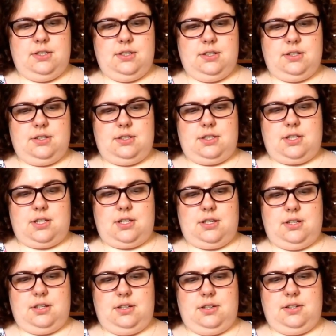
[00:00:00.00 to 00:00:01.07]

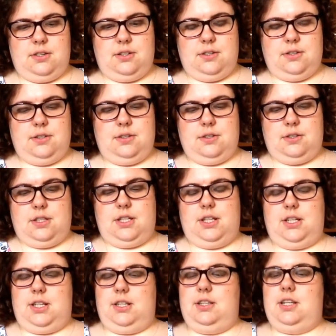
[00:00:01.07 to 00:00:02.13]
So
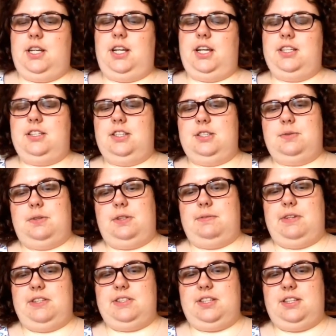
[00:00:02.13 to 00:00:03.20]
I liked this one the
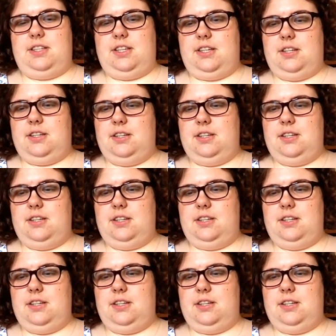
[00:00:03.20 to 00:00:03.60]
most, I think.